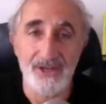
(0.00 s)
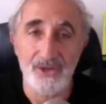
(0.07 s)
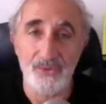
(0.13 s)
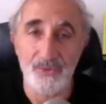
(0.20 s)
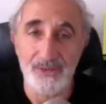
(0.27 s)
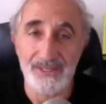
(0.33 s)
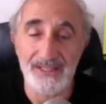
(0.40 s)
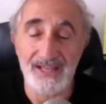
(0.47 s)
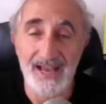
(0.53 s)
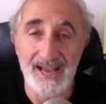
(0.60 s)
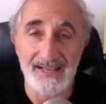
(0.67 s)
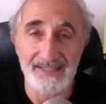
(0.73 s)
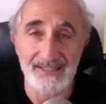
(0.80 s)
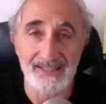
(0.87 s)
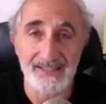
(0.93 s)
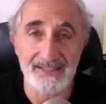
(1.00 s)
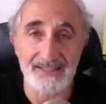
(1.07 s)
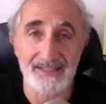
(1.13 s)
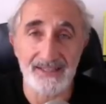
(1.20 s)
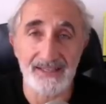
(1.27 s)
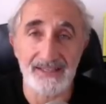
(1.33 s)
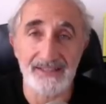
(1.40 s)
Real assets
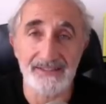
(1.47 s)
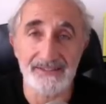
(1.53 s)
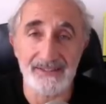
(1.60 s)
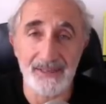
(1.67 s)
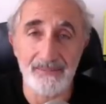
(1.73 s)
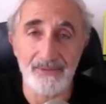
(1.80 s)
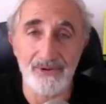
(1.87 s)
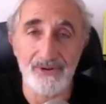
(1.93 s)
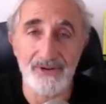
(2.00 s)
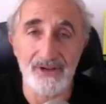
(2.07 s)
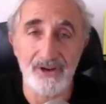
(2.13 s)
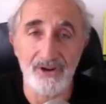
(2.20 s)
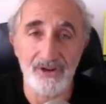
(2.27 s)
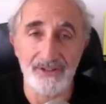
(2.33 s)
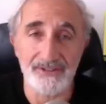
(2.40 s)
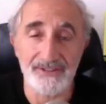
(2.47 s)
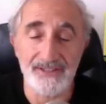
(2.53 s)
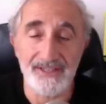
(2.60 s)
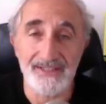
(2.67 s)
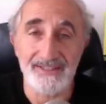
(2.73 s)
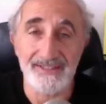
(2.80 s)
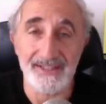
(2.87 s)
like contemporary art.
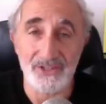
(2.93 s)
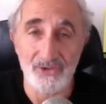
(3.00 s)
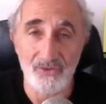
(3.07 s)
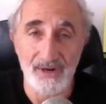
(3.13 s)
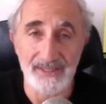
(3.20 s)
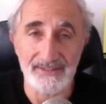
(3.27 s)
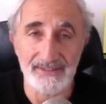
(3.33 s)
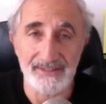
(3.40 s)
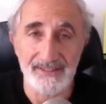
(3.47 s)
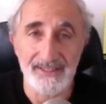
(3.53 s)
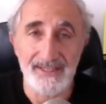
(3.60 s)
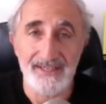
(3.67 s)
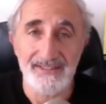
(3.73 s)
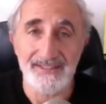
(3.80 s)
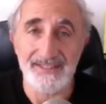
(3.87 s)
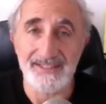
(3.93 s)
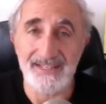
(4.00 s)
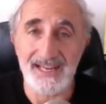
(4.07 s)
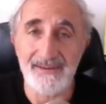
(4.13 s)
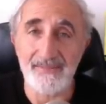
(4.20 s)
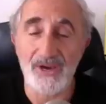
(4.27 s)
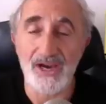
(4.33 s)
That's right. The
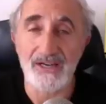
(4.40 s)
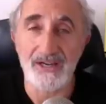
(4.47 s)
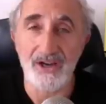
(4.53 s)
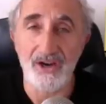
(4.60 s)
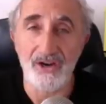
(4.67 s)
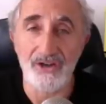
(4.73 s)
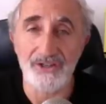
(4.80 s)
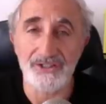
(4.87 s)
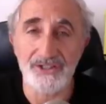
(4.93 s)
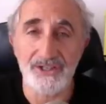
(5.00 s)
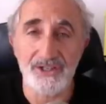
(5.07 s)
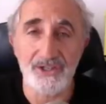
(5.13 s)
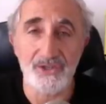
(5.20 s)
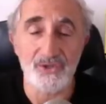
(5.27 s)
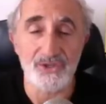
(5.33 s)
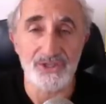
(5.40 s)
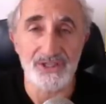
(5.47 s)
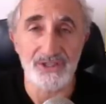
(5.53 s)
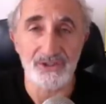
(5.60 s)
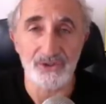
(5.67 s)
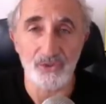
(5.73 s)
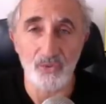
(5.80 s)
same kind of art you see
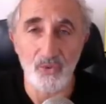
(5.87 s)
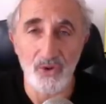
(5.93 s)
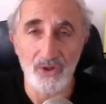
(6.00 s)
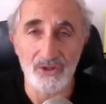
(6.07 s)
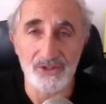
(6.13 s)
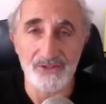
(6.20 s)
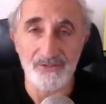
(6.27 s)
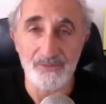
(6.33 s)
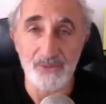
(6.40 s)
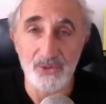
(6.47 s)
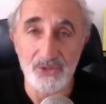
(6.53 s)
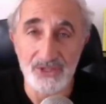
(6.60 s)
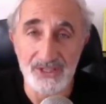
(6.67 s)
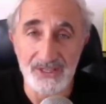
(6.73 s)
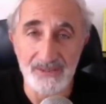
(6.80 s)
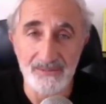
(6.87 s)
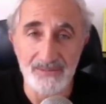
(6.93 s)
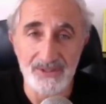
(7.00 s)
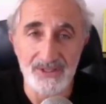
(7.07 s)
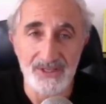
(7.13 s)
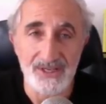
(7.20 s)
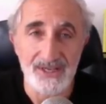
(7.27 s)
on the walls of museums.